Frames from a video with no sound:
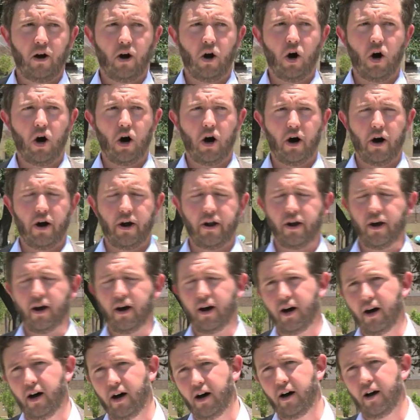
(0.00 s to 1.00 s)
on
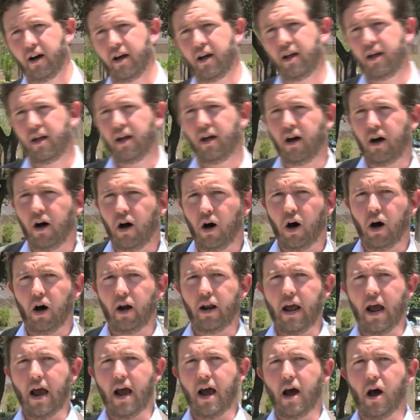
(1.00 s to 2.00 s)
uh,
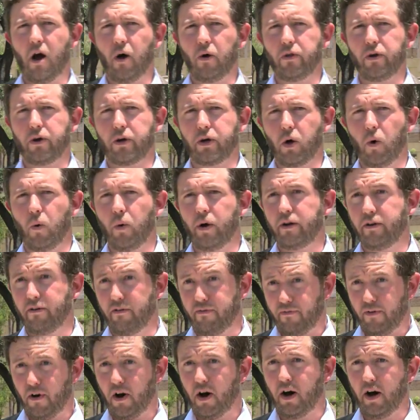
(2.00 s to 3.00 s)
on how they're going to
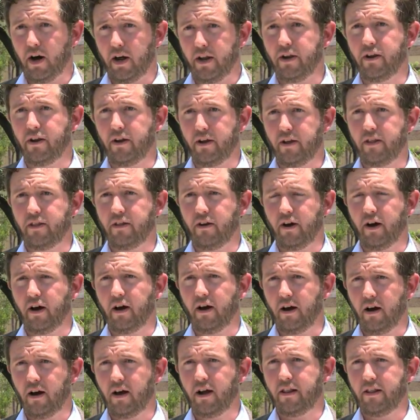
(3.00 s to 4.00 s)
fund
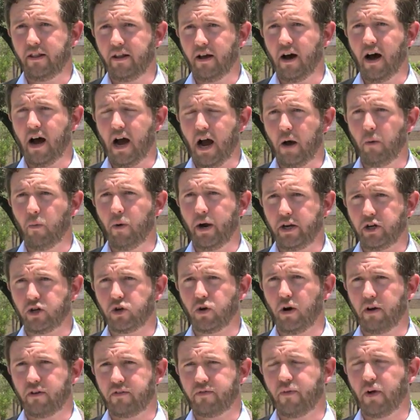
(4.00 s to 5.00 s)
the, the Highway
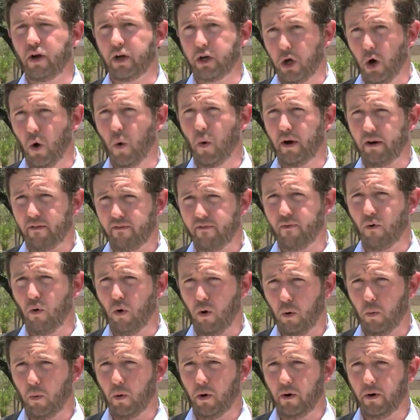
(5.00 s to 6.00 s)
Trust Fund going
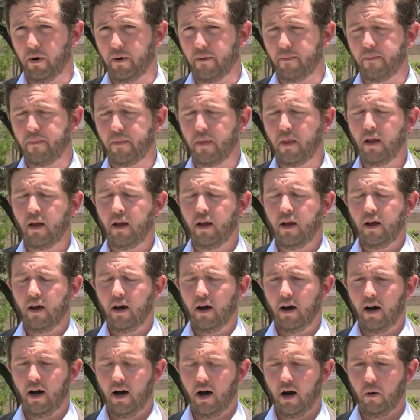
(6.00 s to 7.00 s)
forward. Okay.
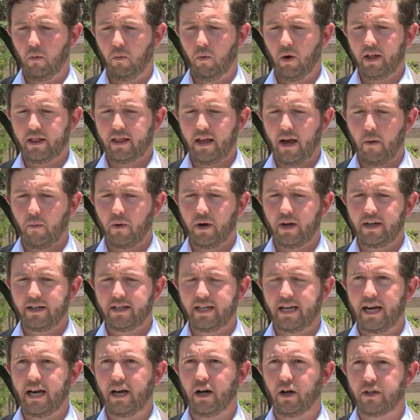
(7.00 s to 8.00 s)
Uh, what that would
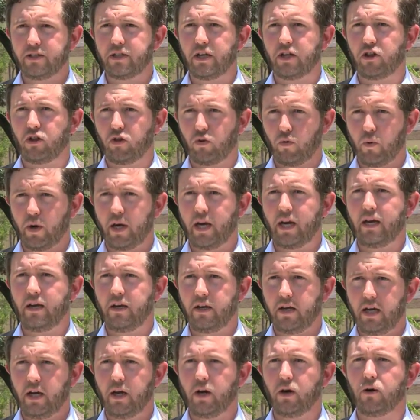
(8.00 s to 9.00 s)
entail is a
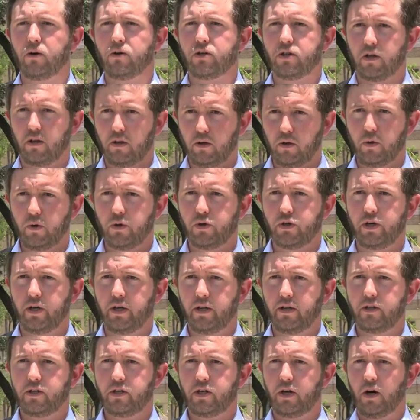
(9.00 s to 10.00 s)
three-year solution.
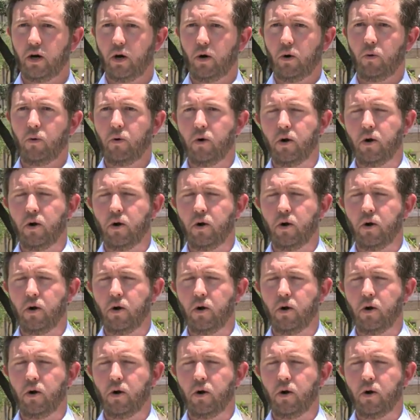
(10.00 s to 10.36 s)
So,